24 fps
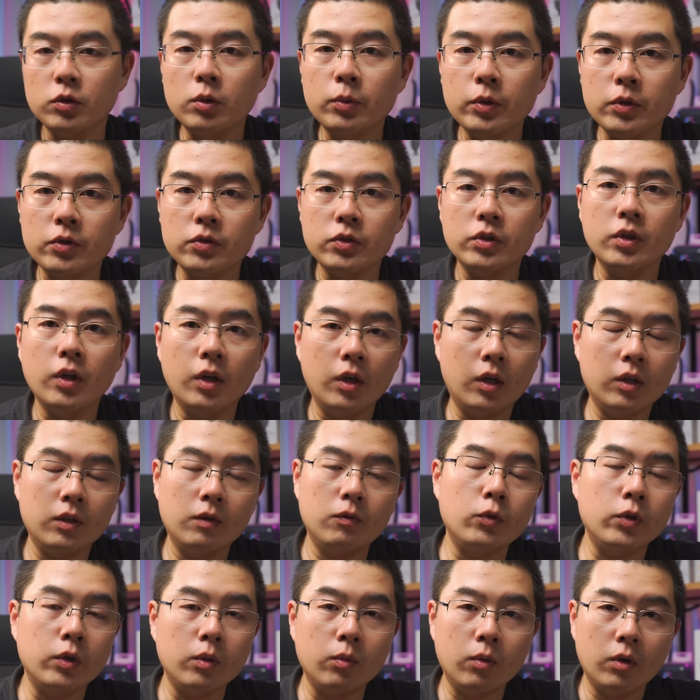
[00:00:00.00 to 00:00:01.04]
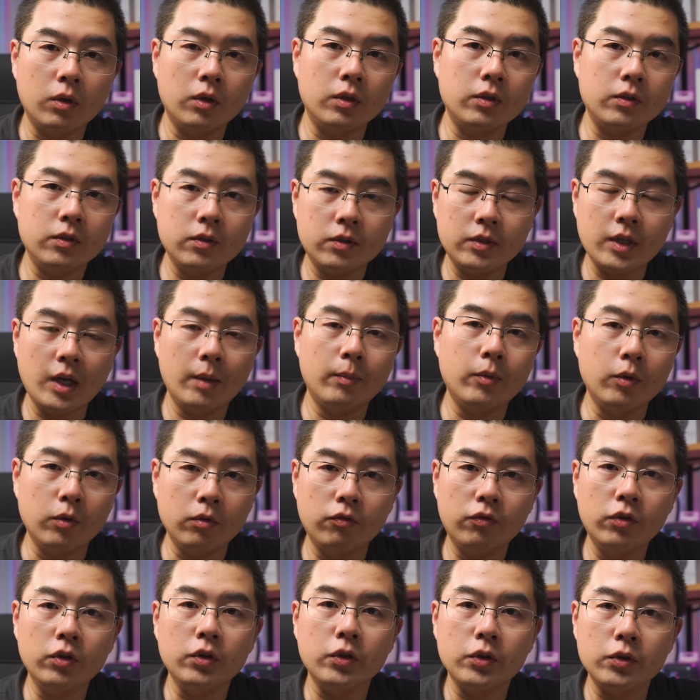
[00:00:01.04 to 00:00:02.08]
You will see a lot of real world sample
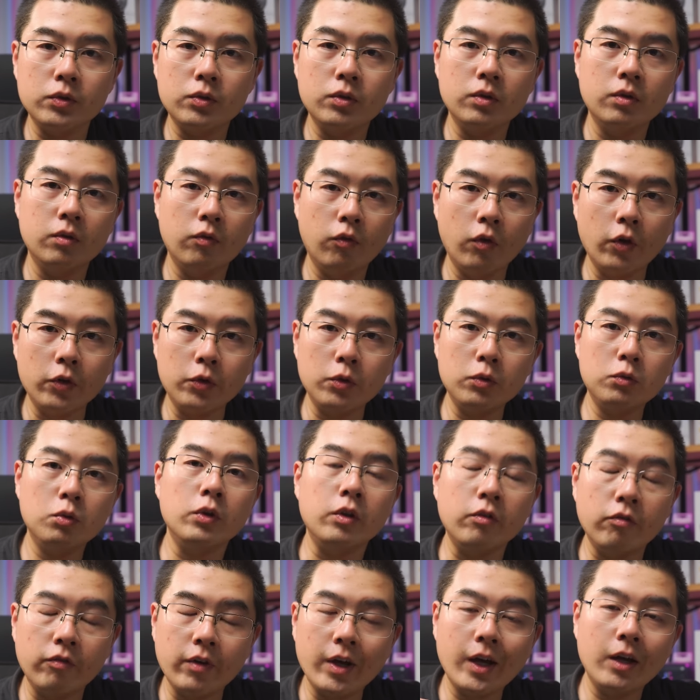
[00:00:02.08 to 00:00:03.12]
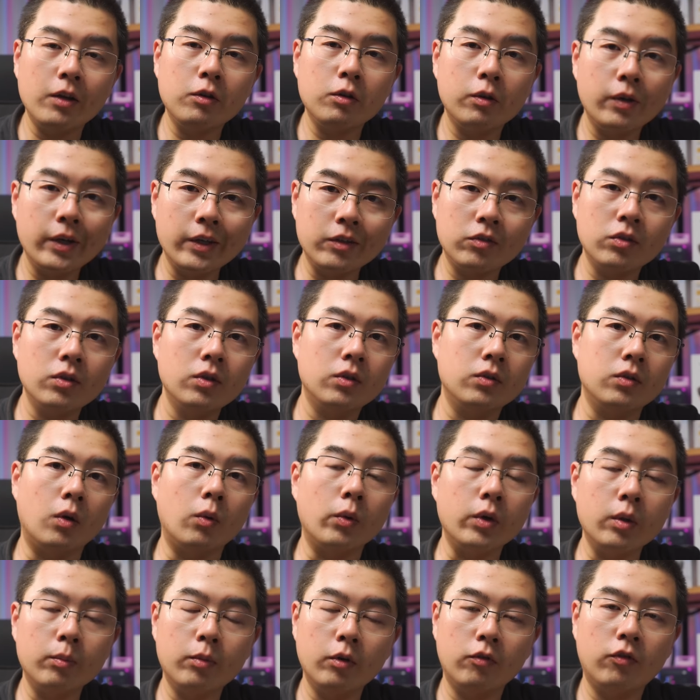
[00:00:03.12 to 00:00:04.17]
footage for you to evaluate the
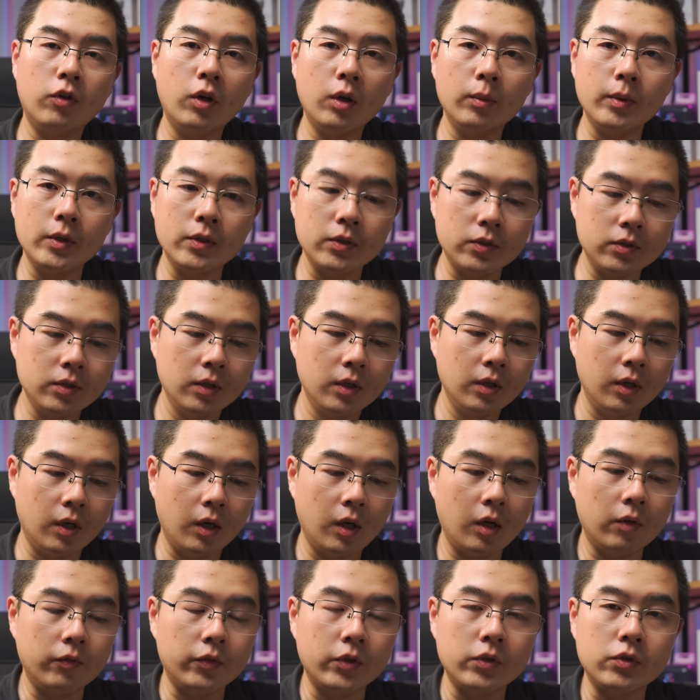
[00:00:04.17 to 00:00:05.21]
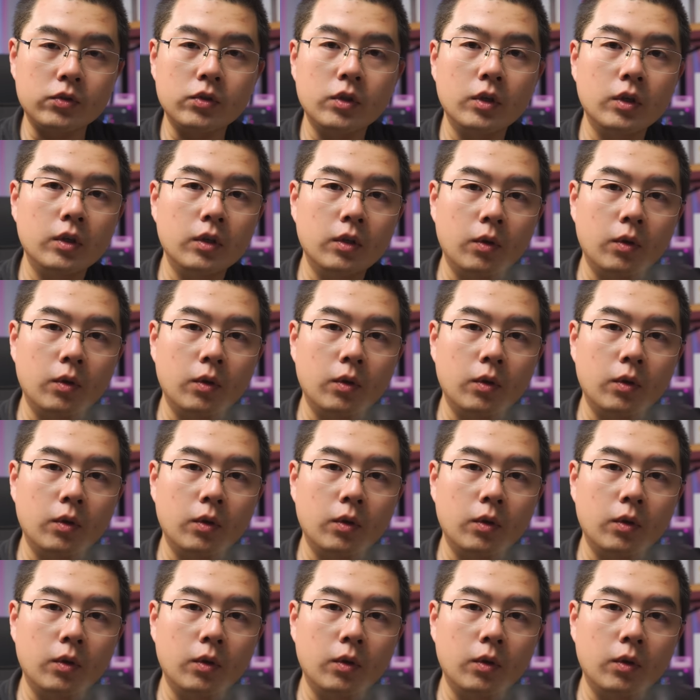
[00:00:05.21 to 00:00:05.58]
real performance of this